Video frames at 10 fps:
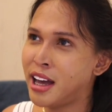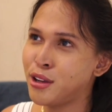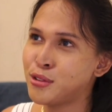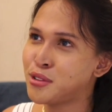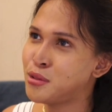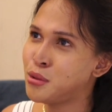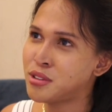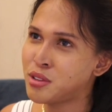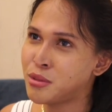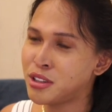I also do
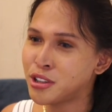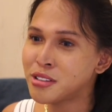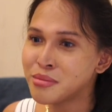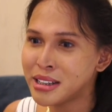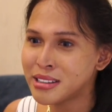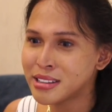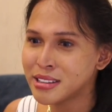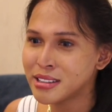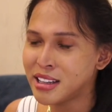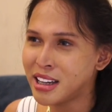some recruitment
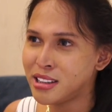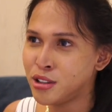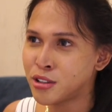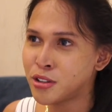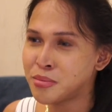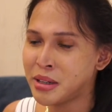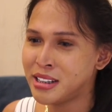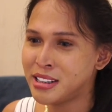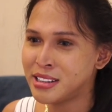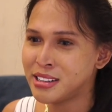in Europe
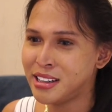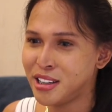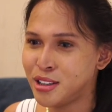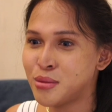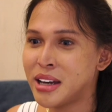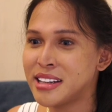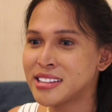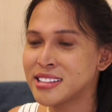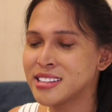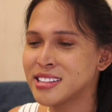and in the
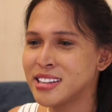US.